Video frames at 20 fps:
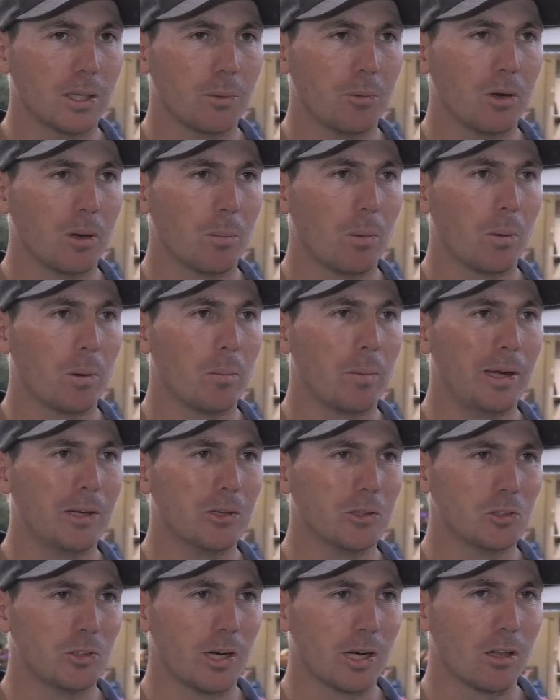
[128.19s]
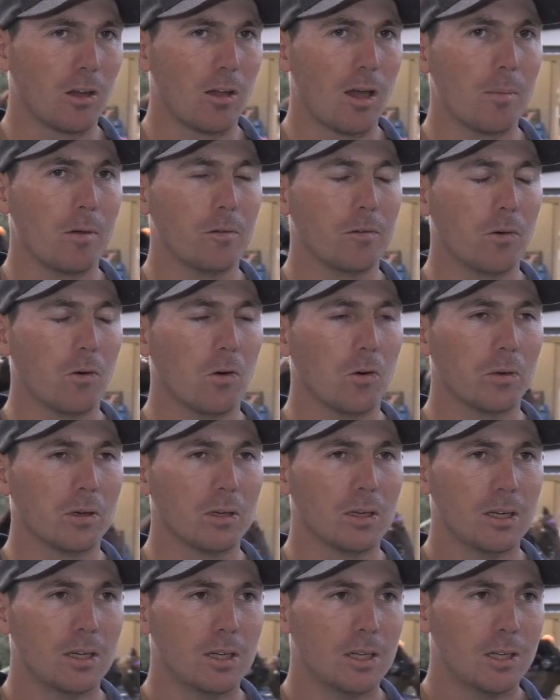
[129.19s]
They wouldn't have probably been to a track like that before, and
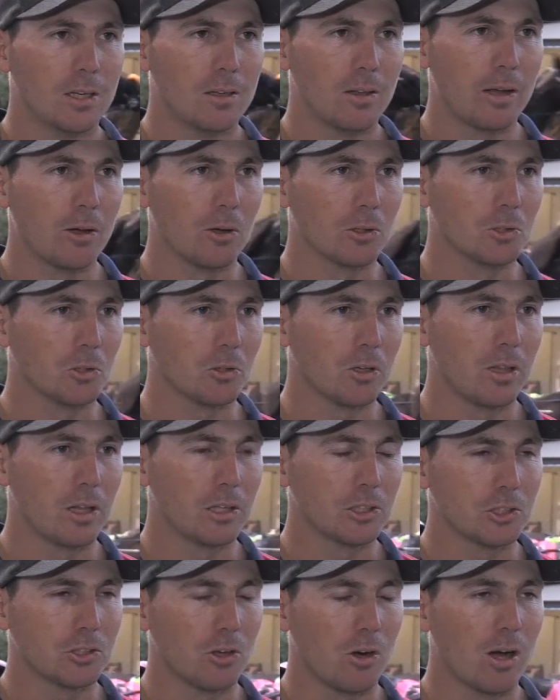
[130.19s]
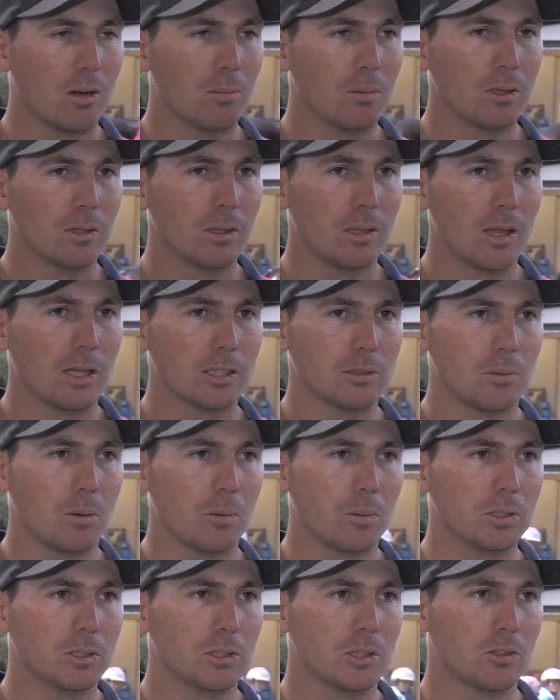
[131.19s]
they all took it in their stride, but that's
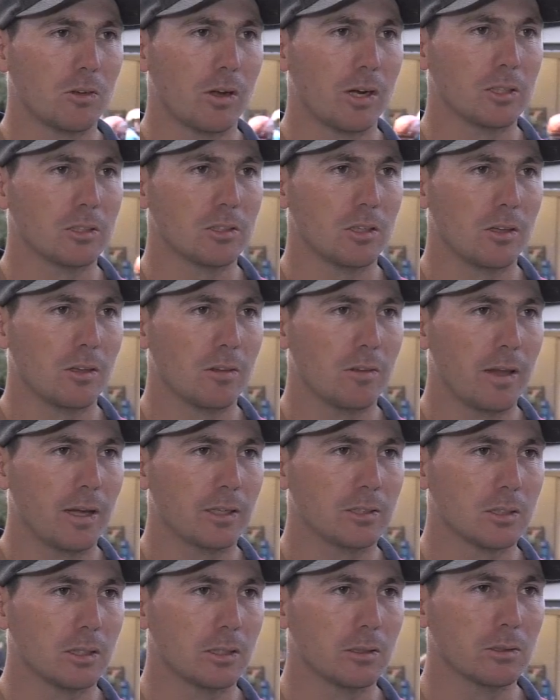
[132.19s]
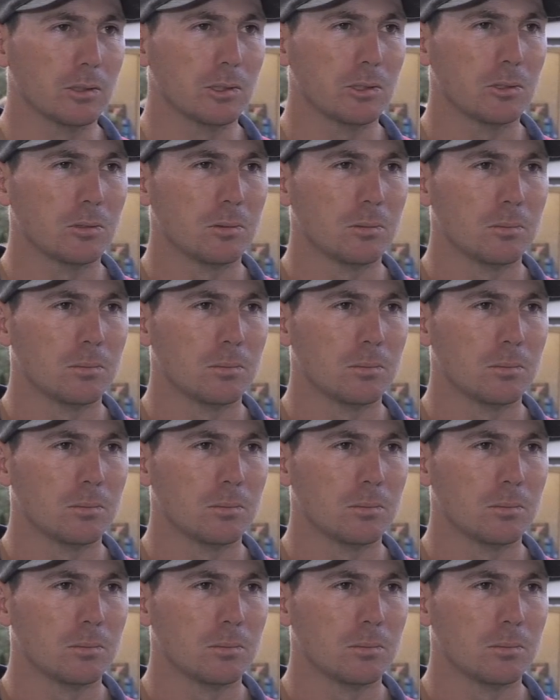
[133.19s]
probably just a credit to their skills.